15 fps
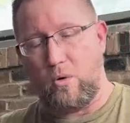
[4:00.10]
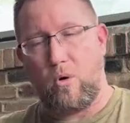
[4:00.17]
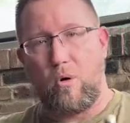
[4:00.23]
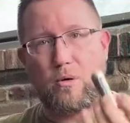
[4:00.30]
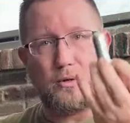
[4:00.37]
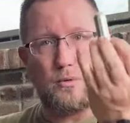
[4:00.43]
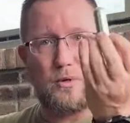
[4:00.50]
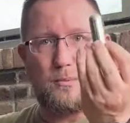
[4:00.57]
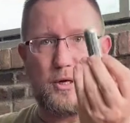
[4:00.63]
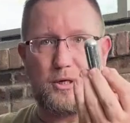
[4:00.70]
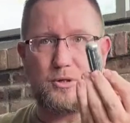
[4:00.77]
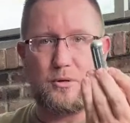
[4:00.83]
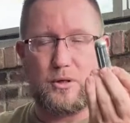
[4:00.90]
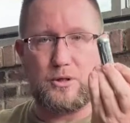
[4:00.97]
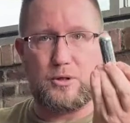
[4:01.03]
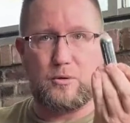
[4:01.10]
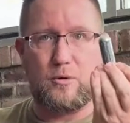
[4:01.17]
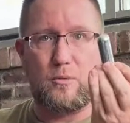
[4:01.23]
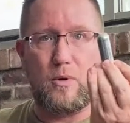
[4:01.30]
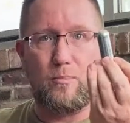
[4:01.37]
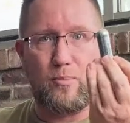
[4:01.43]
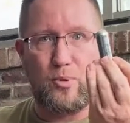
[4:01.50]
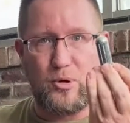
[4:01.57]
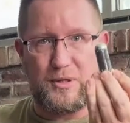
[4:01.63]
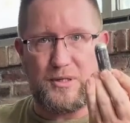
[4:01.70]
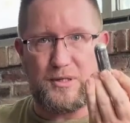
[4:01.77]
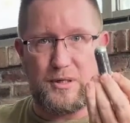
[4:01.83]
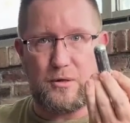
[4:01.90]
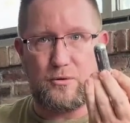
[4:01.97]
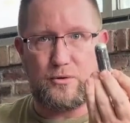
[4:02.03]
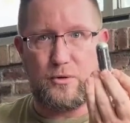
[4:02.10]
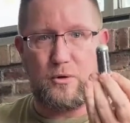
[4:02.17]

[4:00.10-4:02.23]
always want to make sure that you put the CO2